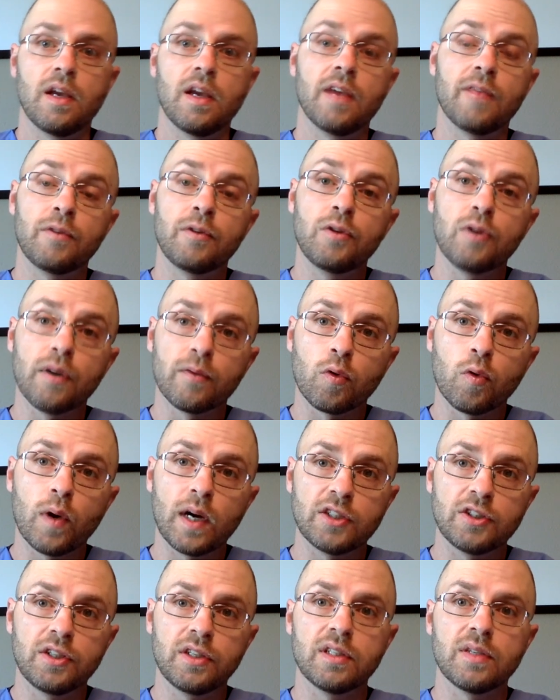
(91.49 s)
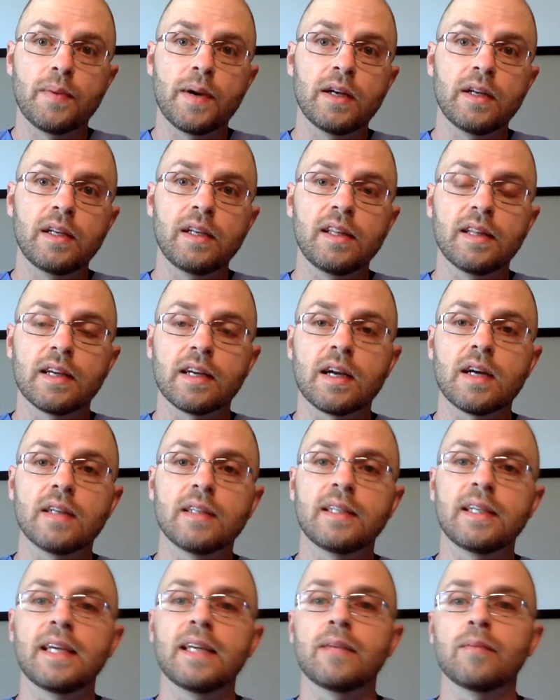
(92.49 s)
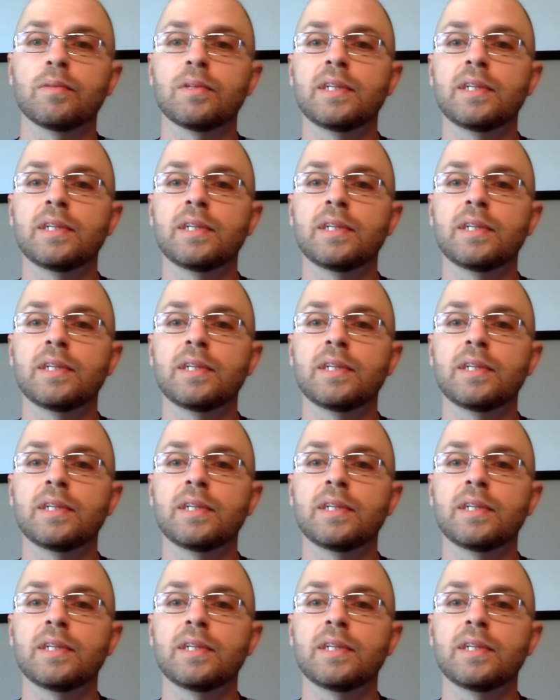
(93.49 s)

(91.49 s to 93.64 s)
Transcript: If you do have questions about any of the content,